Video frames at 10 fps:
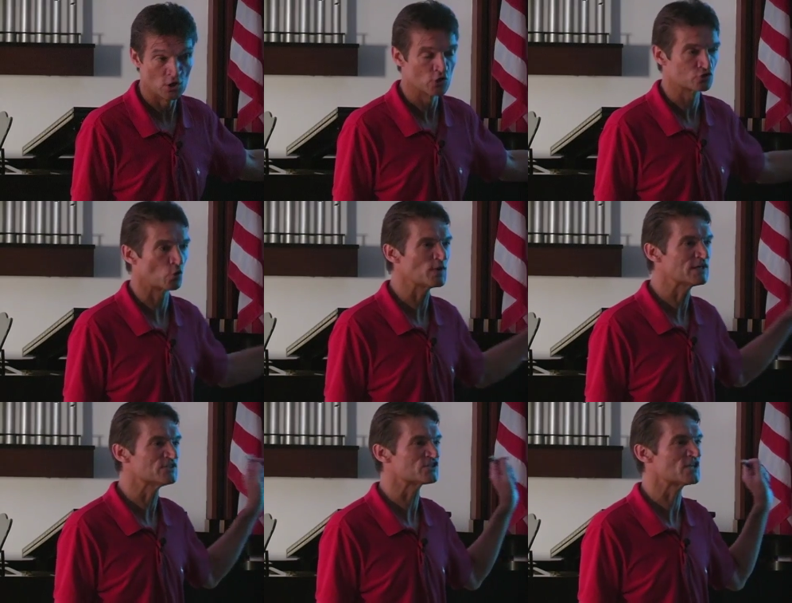So we
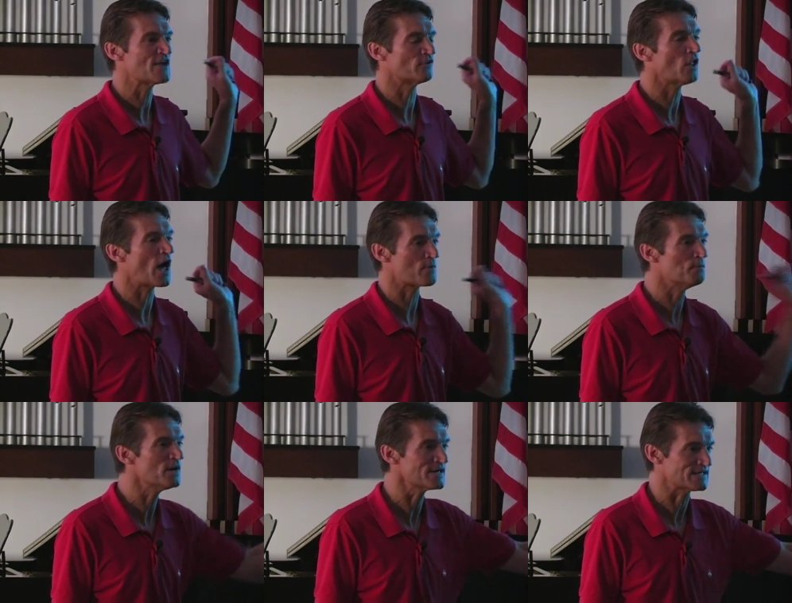can save a lot of
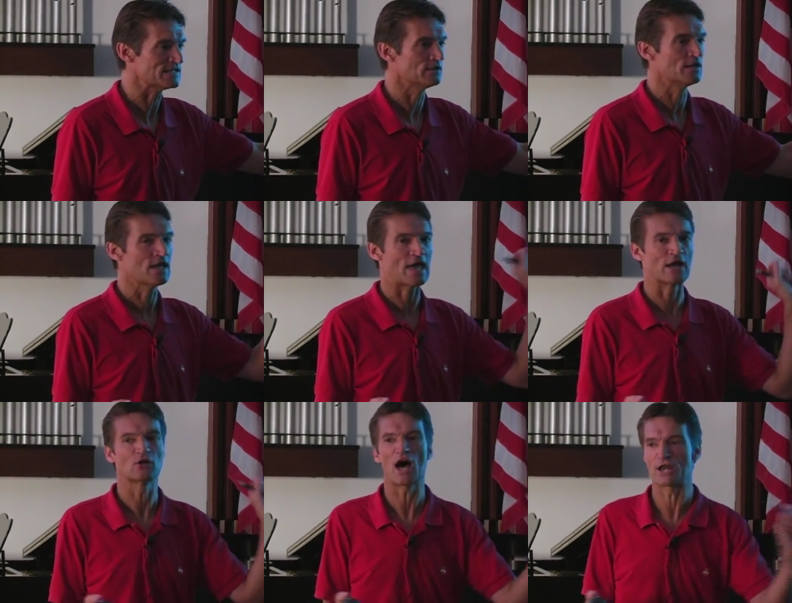money and
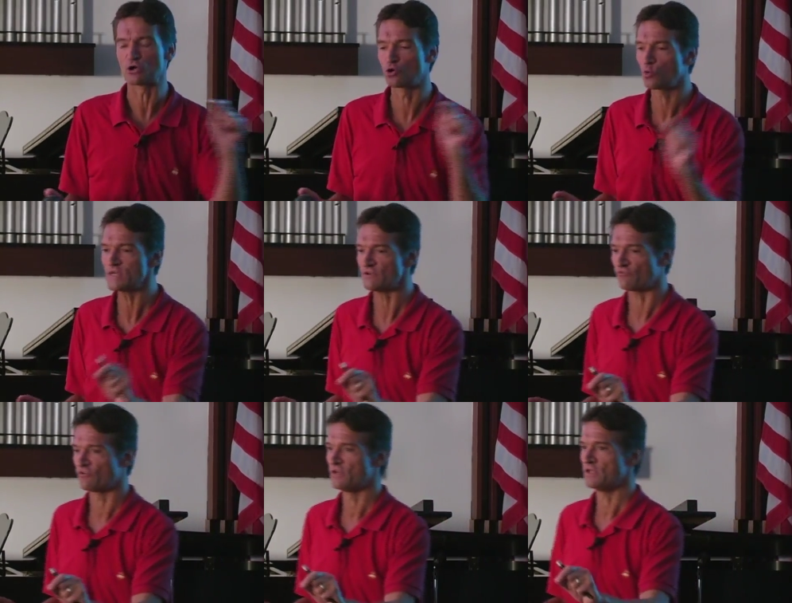a lot of
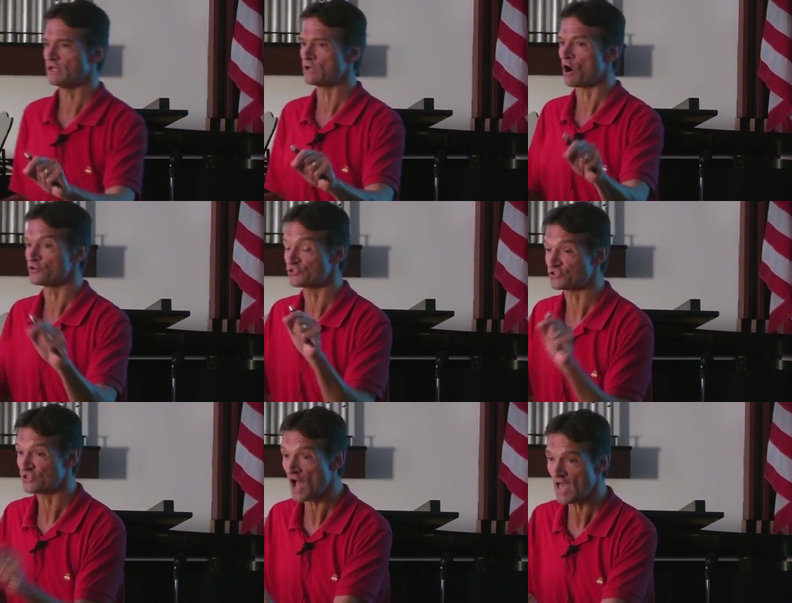grief in our
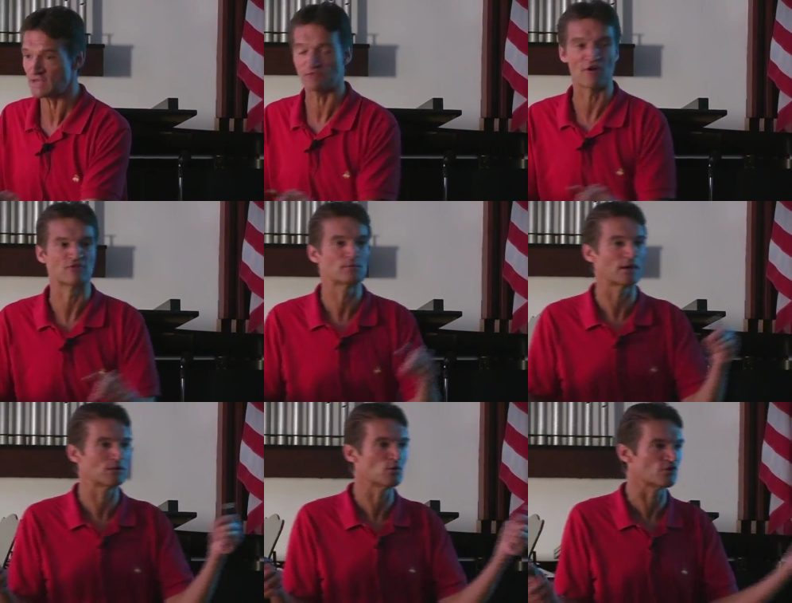society if
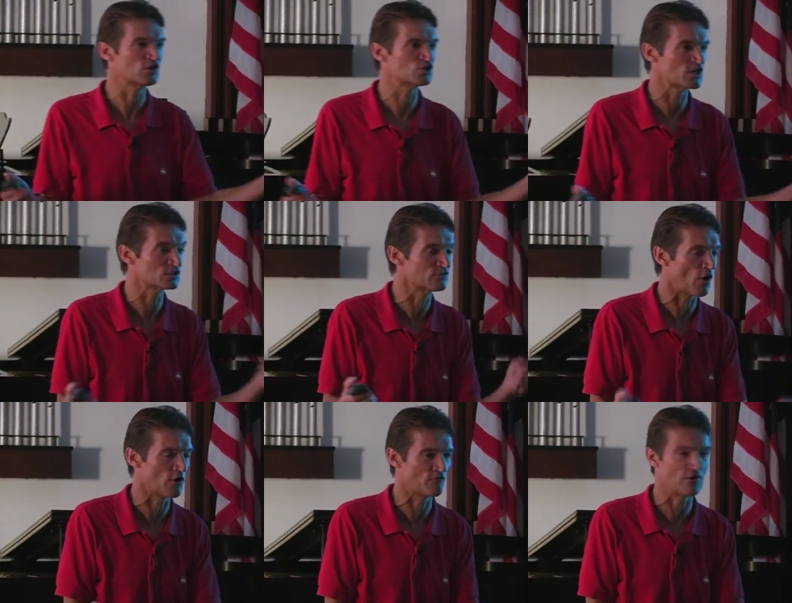everybody with congestive
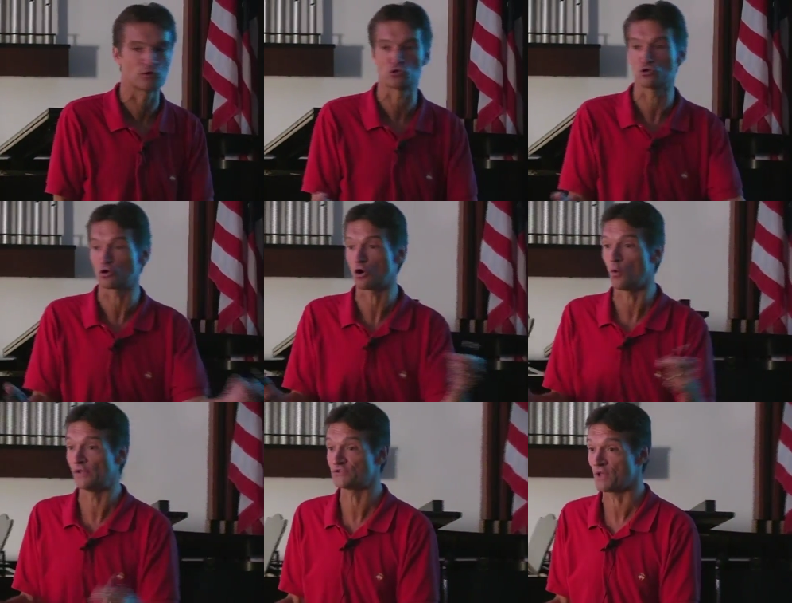heart failure took
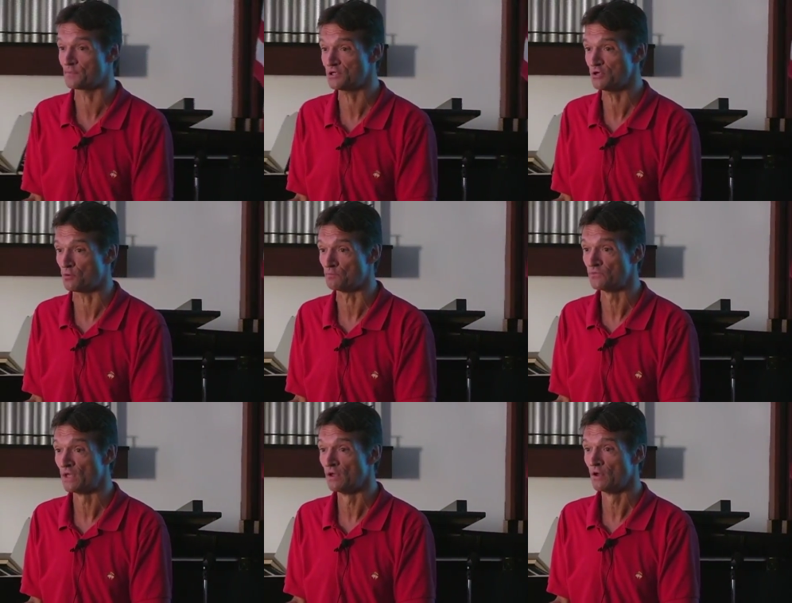coenzyme Q.
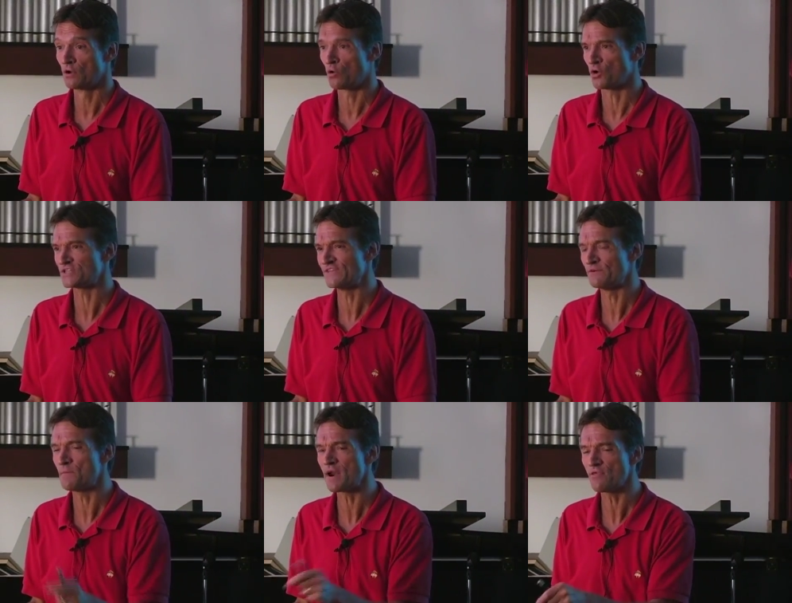Of course,
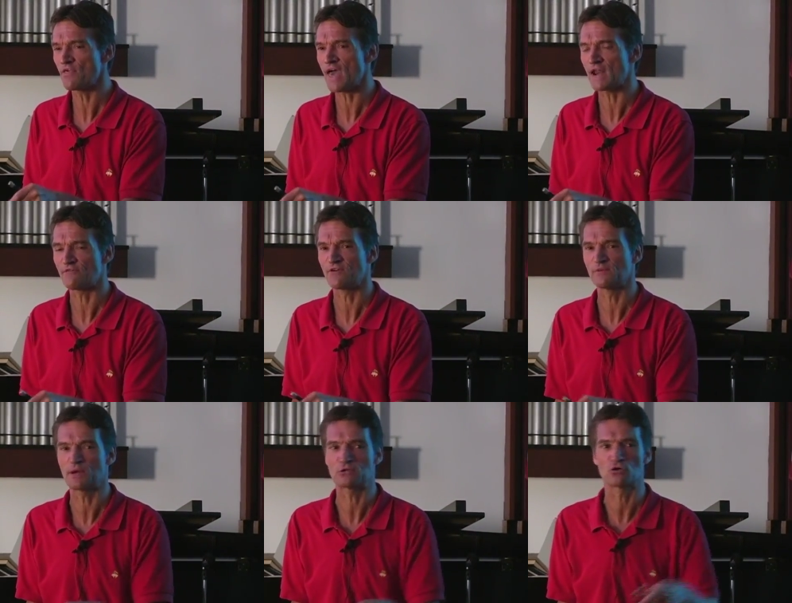even better than that, if
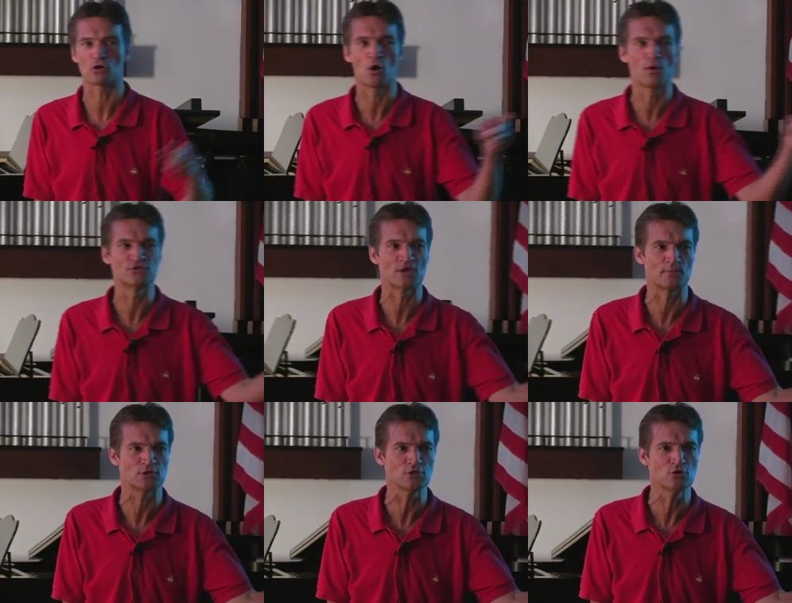everybody took
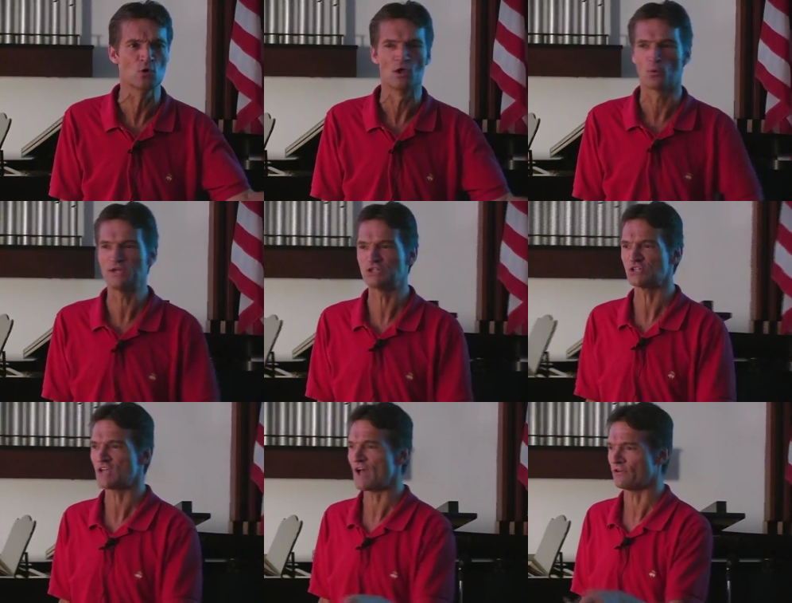coenzyme Q, we
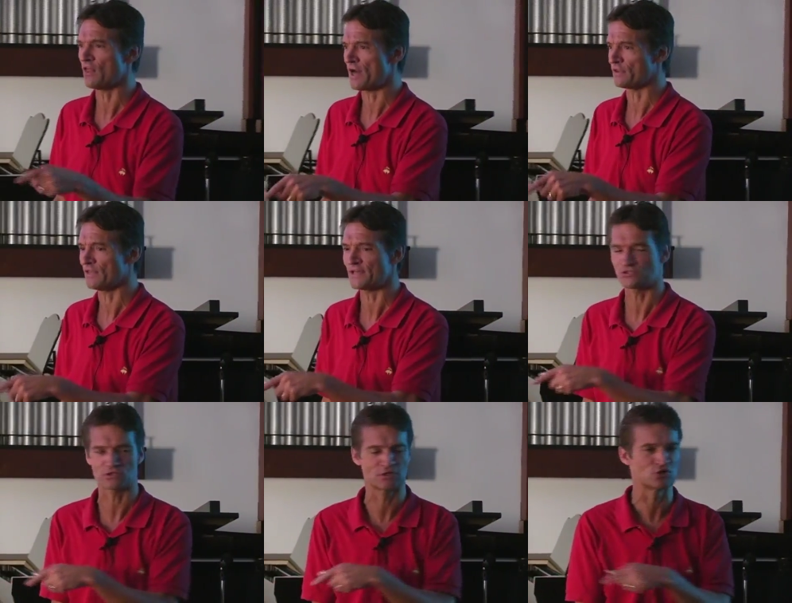just have a lot
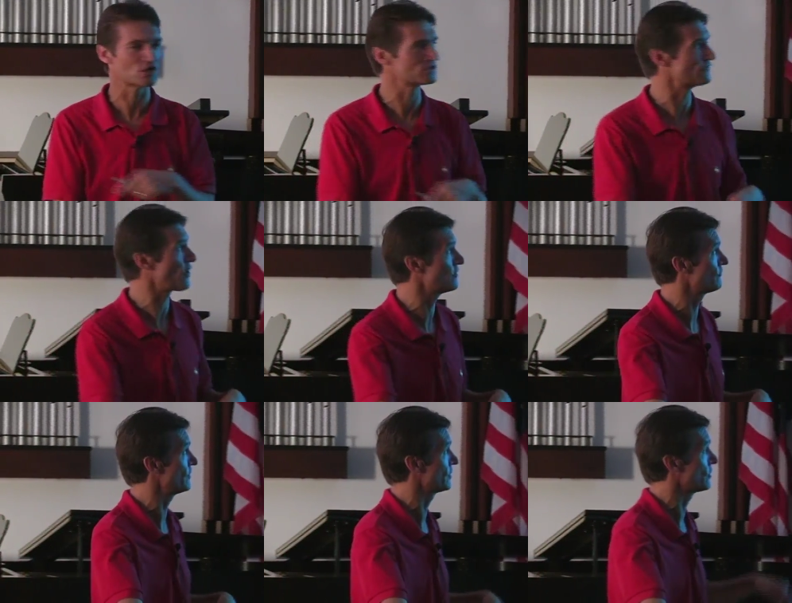less congestive heart
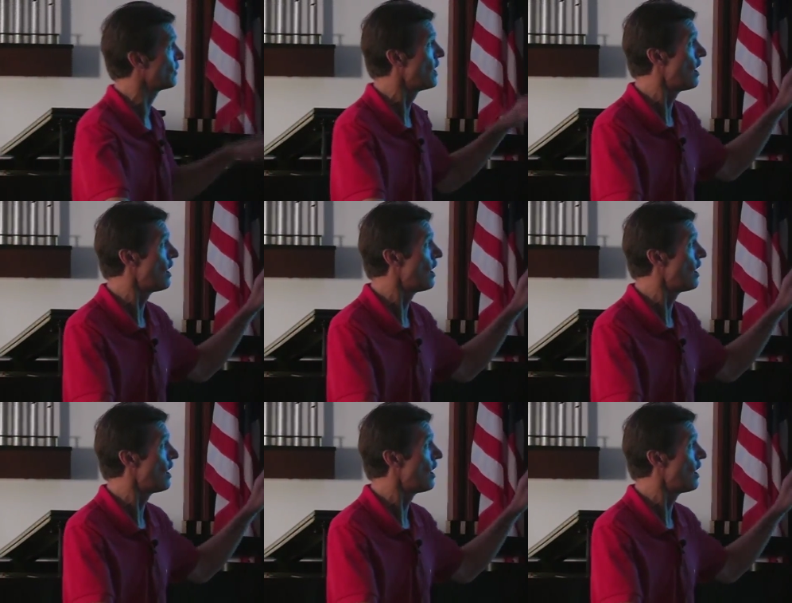failure,